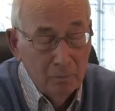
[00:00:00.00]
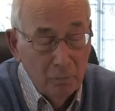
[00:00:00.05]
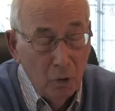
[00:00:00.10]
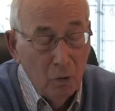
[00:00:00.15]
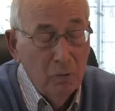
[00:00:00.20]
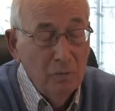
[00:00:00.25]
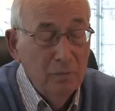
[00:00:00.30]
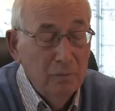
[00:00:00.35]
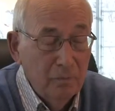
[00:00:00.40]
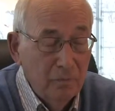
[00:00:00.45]

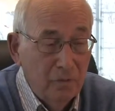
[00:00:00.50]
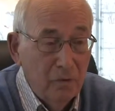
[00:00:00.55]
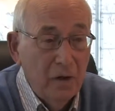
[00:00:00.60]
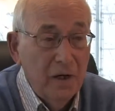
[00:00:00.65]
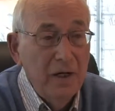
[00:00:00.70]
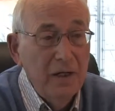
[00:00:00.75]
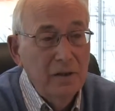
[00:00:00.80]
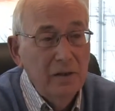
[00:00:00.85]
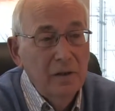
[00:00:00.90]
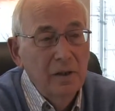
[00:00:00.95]
boat and
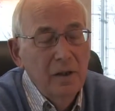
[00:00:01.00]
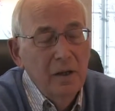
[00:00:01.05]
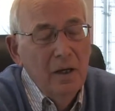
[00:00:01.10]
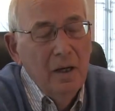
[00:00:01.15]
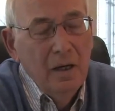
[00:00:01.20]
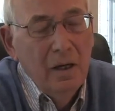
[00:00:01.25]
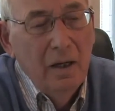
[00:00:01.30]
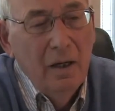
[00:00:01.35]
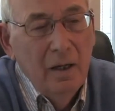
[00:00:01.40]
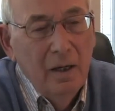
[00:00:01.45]
freight.
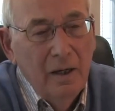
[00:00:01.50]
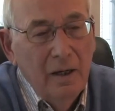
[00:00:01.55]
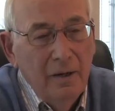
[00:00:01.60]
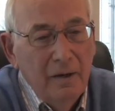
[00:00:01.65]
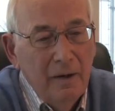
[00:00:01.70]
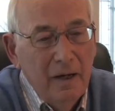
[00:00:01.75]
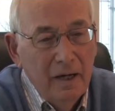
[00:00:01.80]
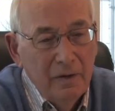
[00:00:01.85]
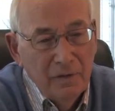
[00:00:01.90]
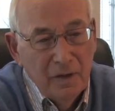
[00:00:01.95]

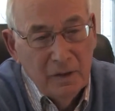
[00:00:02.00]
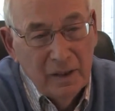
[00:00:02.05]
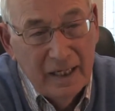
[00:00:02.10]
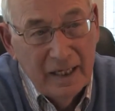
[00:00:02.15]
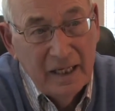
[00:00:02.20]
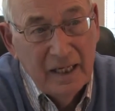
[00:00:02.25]
And then